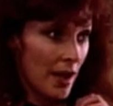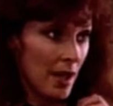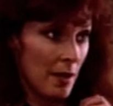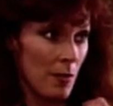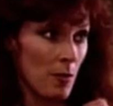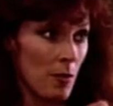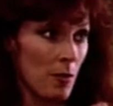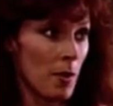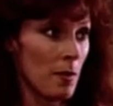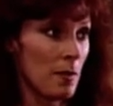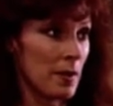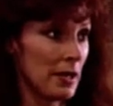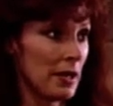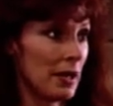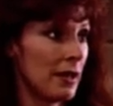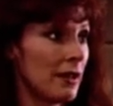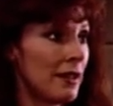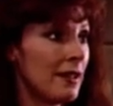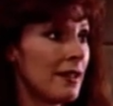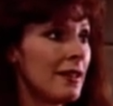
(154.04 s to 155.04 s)
I'm a woman.
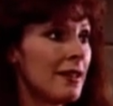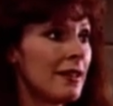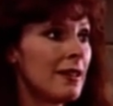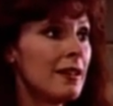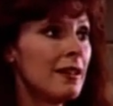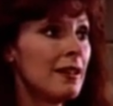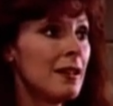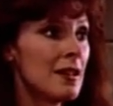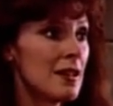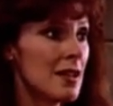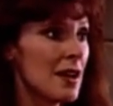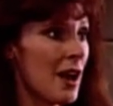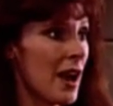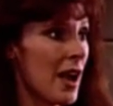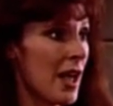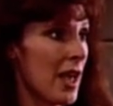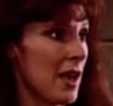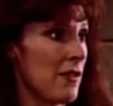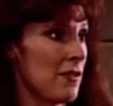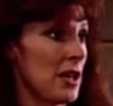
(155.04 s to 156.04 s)

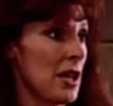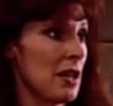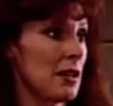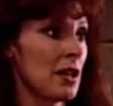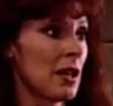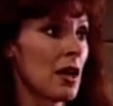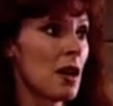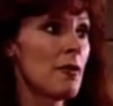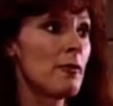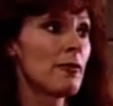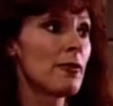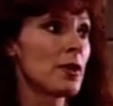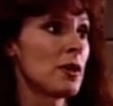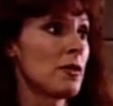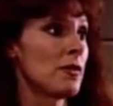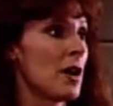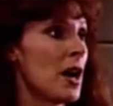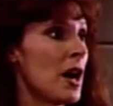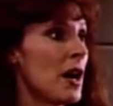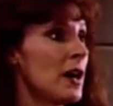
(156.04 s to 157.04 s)
I haven't had the comfort of a